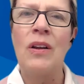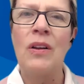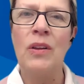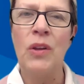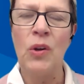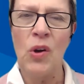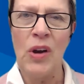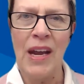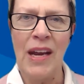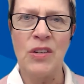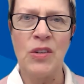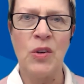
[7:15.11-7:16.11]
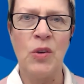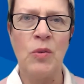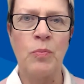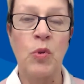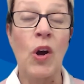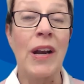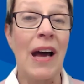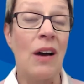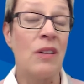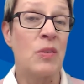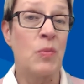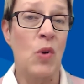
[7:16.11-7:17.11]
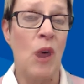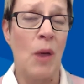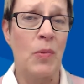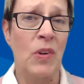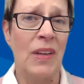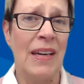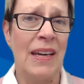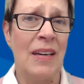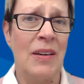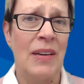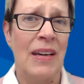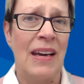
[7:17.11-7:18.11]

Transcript: Learning to pronounce properly